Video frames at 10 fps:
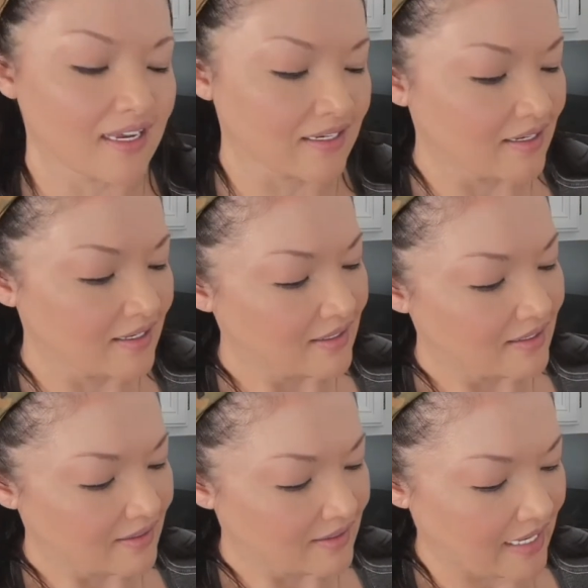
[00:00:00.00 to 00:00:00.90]
And
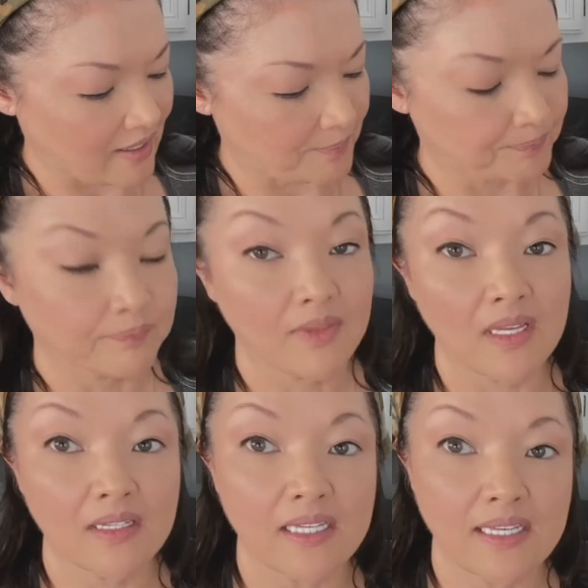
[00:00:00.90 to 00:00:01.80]
now
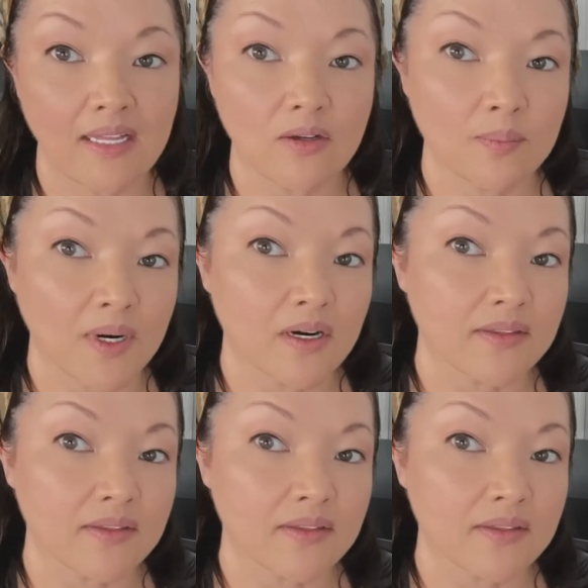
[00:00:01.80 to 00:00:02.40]
the yellow part